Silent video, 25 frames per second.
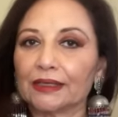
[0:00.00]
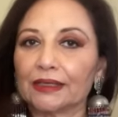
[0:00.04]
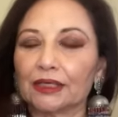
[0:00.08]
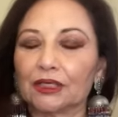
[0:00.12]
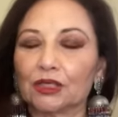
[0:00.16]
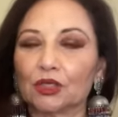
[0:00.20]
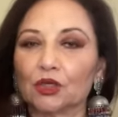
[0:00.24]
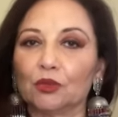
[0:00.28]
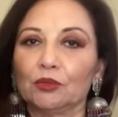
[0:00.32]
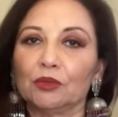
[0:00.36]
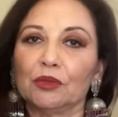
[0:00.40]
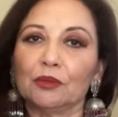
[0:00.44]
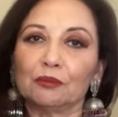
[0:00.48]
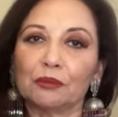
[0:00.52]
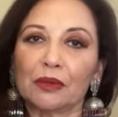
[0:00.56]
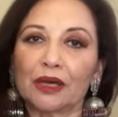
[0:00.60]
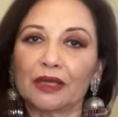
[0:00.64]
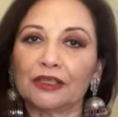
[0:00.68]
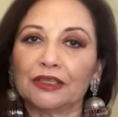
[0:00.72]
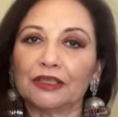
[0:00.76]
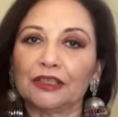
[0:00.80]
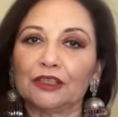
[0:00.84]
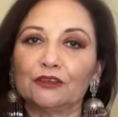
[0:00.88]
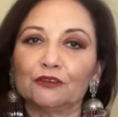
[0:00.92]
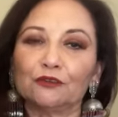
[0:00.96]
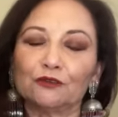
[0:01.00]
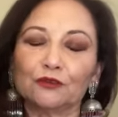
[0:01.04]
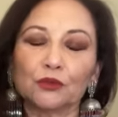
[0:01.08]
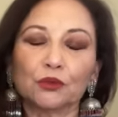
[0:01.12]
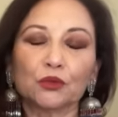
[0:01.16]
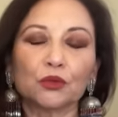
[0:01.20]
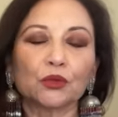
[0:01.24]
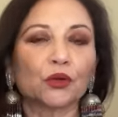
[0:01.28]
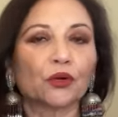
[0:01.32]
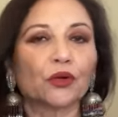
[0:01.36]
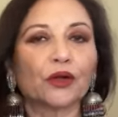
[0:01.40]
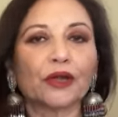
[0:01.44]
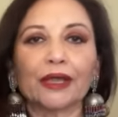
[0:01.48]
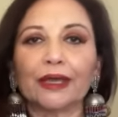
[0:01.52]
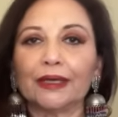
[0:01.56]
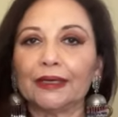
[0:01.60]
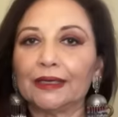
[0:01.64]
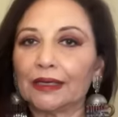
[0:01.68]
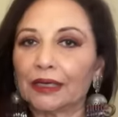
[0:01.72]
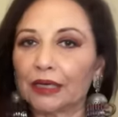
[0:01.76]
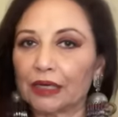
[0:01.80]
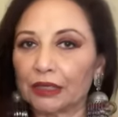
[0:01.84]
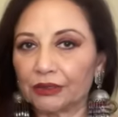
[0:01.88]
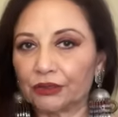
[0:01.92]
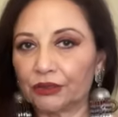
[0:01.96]
It could be money, food, or any
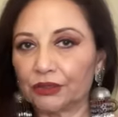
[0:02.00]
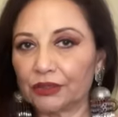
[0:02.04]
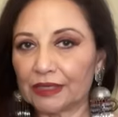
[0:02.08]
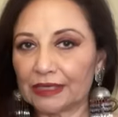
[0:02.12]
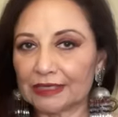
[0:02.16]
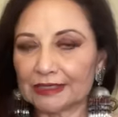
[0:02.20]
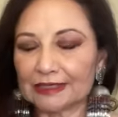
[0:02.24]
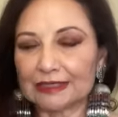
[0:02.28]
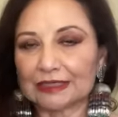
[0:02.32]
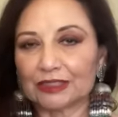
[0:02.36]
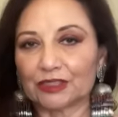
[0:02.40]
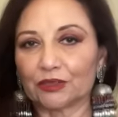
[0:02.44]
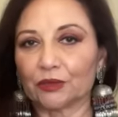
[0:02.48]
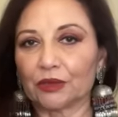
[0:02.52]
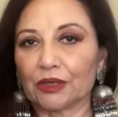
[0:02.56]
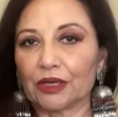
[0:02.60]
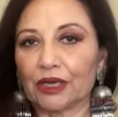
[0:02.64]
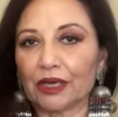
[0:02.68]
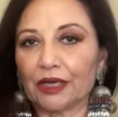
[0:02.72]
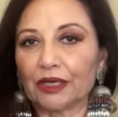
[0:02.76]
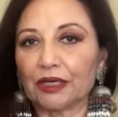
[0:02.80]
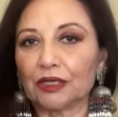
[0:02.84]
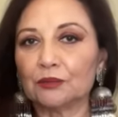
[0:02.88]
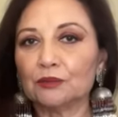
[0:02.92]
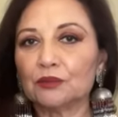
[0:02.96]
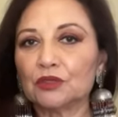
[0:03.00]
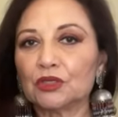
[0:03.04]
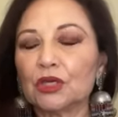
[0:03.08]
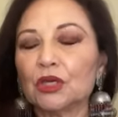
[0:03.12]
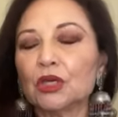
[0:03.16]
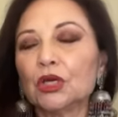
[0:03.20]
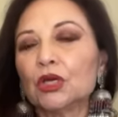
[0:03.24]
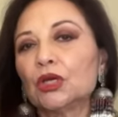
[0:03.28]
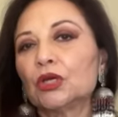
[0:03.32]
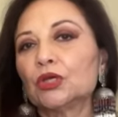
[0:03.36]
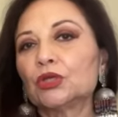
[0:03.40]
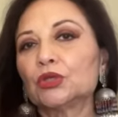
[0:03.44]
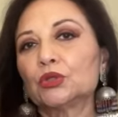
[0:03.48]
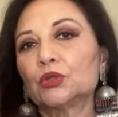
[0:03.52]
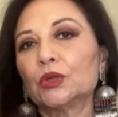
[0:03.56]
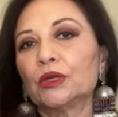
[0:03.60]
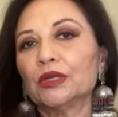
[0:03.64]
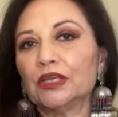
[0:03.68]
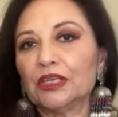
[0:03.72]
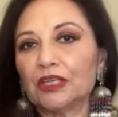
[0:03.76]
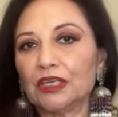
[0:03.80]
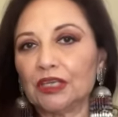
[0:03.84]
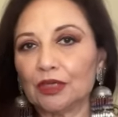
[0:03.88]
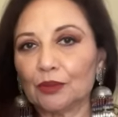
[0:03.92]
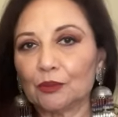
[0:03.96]
other necessary items to a
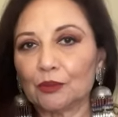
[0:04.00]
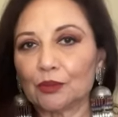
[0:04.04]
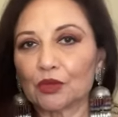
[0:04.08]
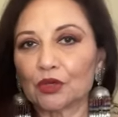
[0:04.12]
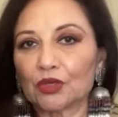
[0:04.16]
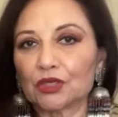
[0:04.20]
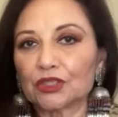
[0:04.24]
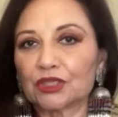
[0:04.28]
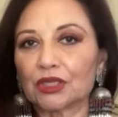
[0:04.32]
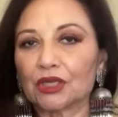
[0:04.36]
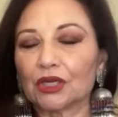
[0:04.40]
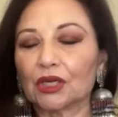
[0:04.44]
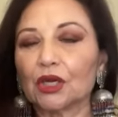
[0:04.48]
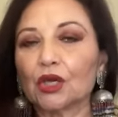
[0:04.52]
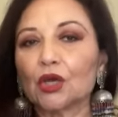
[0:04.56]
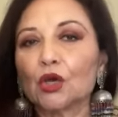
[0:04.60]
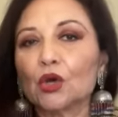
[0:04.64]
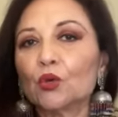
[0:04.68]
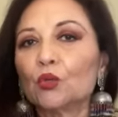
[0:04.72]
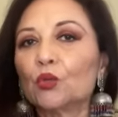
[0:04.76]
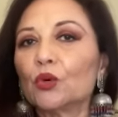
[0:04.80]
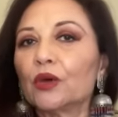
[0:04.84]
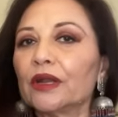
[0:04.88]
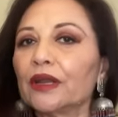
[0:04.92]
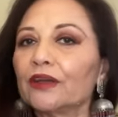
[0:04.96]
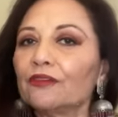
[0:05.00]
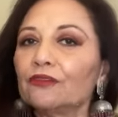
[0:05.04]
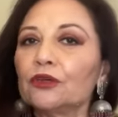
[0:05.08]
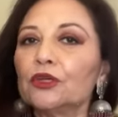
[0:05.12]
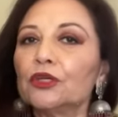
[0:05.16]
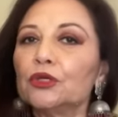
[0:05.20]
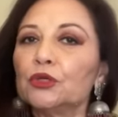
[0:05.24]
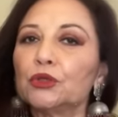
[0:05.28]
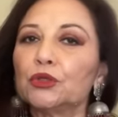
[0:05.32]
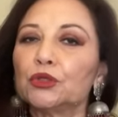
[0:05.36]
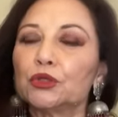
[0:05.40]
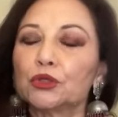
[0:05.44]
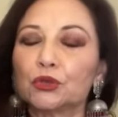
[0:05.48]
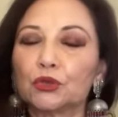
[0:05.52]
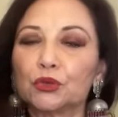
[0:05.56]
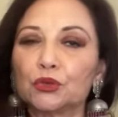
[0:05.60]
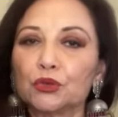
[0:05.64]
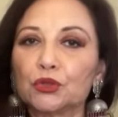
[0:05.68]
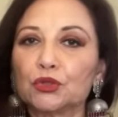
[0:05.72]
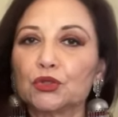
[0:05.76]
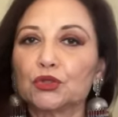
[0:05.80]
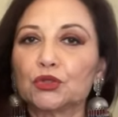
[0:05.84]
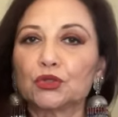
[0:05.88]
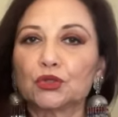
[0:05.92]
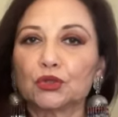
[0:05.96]
needy person whatever you
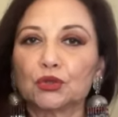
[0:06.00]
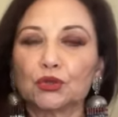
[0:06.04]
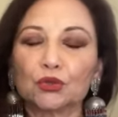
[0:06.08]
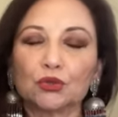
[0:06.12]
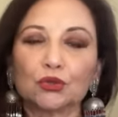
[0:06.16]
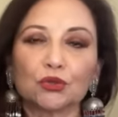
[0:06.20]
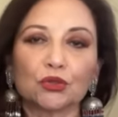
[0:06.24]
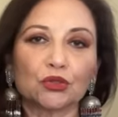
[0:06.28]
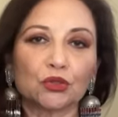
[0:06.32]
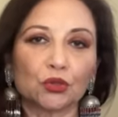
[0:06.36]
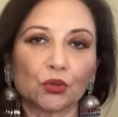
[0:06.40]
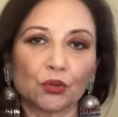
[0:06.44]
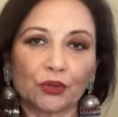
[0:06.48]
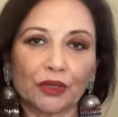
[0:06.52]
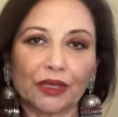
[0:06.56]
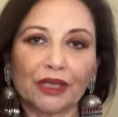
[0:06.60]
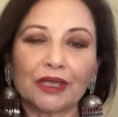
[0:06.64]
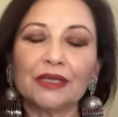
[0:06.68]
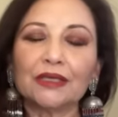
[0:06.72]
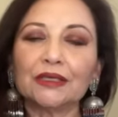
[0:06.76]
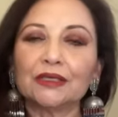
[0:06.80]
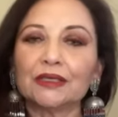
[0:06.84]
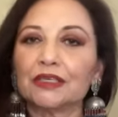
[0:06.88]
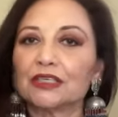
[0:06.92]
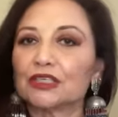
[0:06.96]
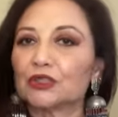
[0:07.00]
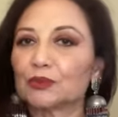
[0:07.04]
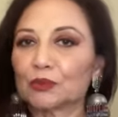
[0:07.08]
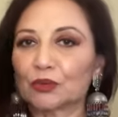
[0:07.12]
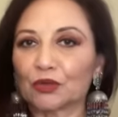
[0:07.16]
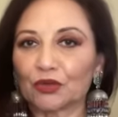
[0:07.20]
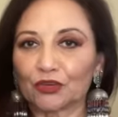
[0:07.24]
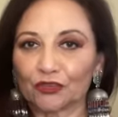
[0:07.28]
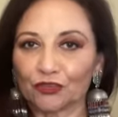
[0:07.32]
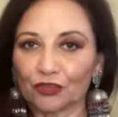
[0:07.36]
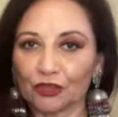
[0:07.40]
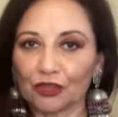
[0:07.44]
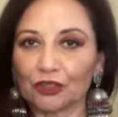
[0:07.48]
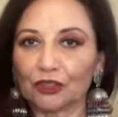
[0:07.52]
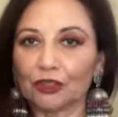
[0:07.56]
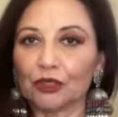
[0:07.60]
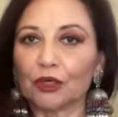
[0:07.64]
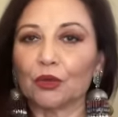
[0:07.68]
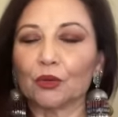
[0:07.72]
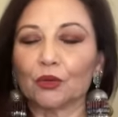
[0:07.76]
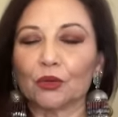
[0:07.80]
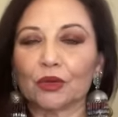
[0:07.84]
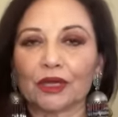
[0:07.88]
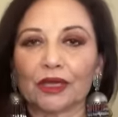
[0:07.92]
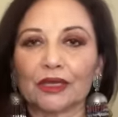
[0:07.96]
choose to donate is perfectly
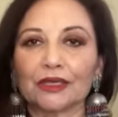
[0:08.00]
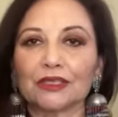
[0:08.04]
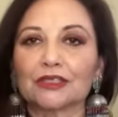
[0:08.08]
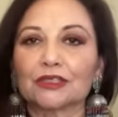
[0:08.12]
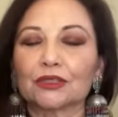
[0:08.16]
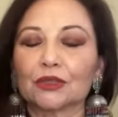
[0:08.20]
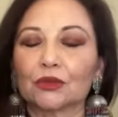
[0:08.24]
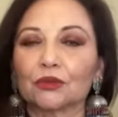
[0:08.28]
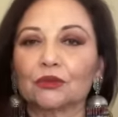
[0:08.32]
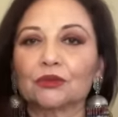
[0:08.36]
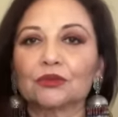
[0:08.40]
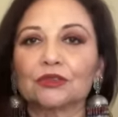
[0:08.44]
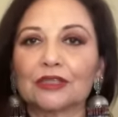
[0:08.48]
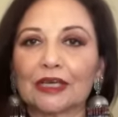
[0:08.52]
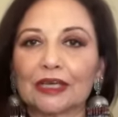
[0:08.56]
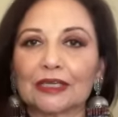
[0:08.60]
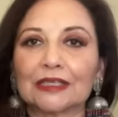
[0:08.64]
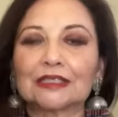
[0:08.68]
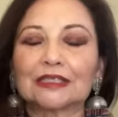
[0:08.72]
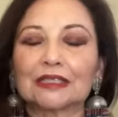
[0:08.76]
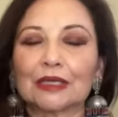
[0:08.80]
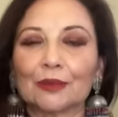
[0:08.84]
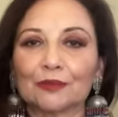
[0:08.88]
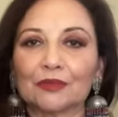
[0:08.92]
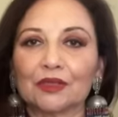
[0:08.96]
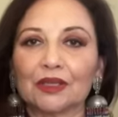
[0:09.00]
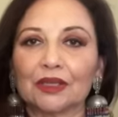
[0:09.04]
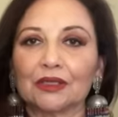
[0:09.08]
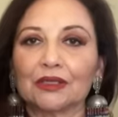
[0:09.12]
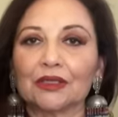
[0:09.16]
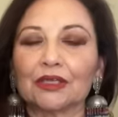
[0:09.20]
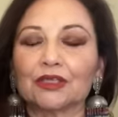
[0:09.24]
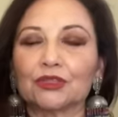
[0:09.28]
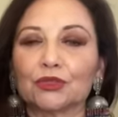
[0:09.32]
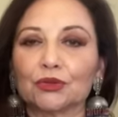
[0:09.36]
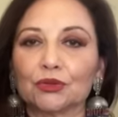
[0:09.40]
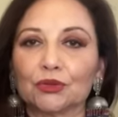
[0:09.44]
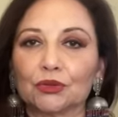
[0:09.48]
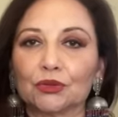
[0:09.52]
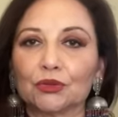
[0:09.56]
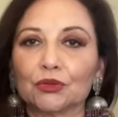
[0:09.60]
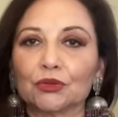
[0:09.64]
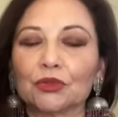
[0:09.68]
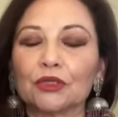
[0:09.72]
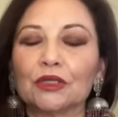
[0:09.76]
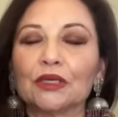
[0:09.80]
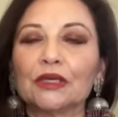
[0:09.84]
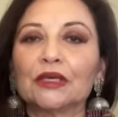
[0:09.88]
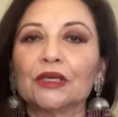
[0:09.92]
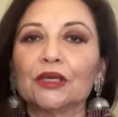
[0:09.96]
okay. So that's something that you do
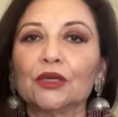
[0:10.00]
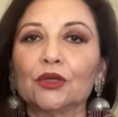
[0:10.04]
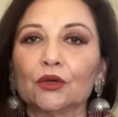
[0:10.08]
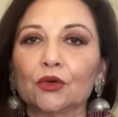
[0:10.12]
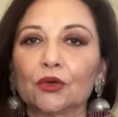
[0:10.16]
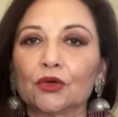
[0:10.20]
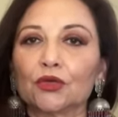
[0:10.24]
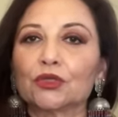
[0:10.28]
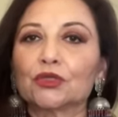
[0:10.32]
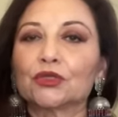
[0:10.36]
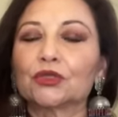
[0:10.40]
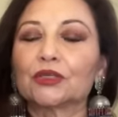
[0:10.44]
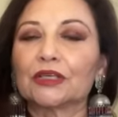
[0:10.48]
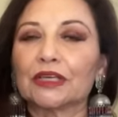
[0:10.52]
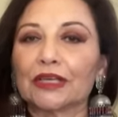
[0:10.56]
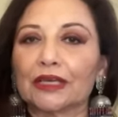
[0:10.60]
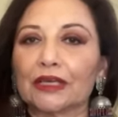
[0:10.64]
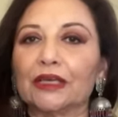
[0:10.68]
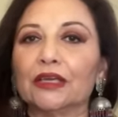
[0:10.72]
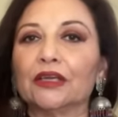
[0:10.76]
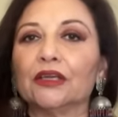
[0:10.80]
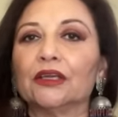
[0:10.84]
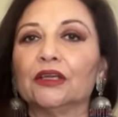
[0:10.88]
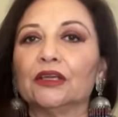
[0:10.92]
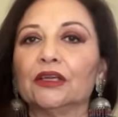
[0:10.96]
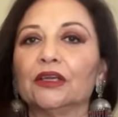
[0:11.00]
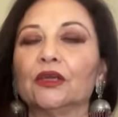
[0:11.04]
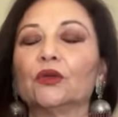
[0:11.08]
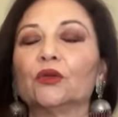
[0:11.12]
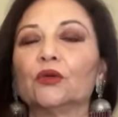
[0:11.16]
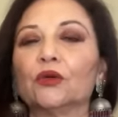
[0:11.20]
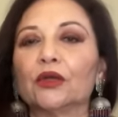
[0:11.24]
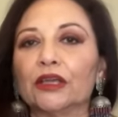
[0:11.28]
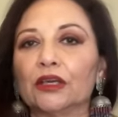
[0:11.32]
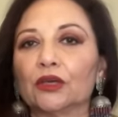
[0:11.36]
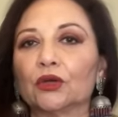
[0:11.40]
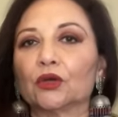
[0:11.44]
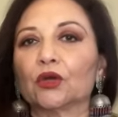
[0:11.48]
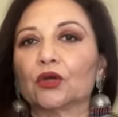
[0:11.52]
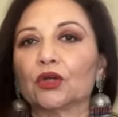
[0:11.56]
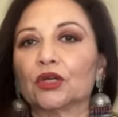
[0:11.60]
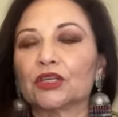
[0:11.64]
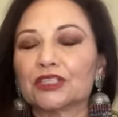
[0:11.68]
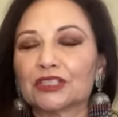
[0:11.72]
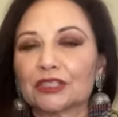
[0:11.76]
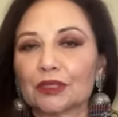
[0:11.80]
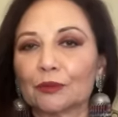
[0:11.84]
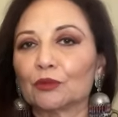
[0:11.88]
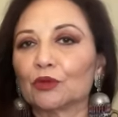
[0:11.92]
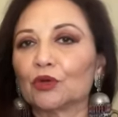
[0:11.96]
in order to get, you know, encourage
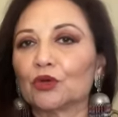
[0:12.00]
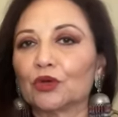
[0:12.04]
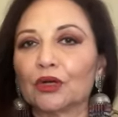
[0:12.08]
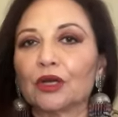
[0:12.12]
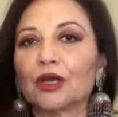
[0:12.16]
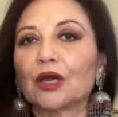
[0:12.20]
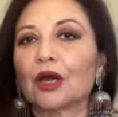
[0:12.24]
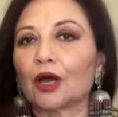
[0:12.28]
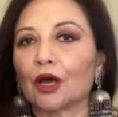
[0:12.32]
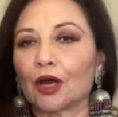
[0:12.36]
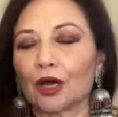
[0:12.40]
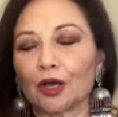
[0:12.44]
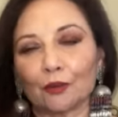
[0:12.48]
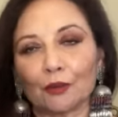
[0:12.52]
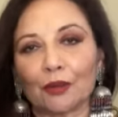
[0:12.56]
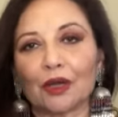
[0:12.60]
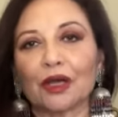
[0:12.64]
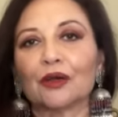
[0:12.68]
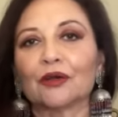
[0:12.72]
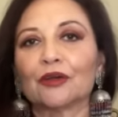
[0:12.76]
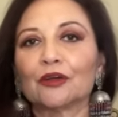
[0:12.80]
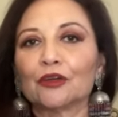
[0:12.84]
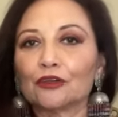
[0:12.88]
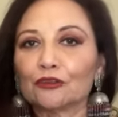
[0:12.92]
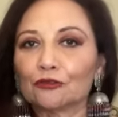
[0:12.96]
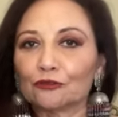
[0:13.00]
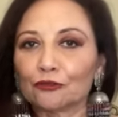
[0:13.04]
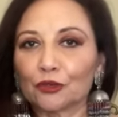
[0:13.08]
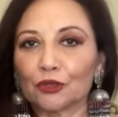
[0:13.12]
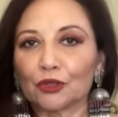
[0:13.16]
some good karma for